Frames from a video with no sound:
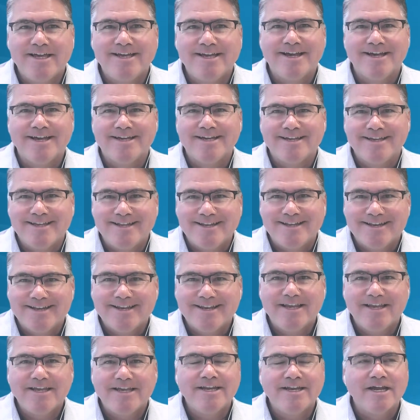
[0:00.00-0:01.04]
and
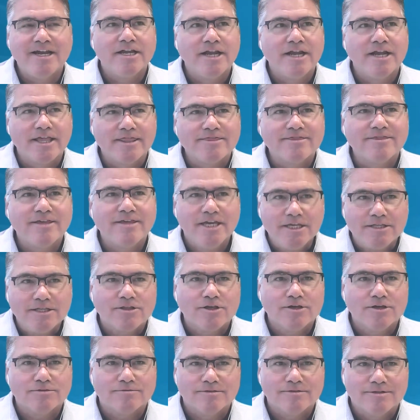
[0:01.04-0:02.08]
I think
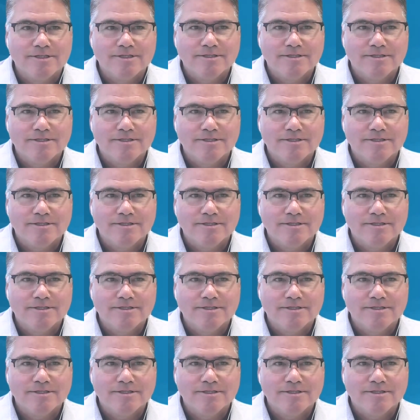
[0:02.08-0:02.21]
that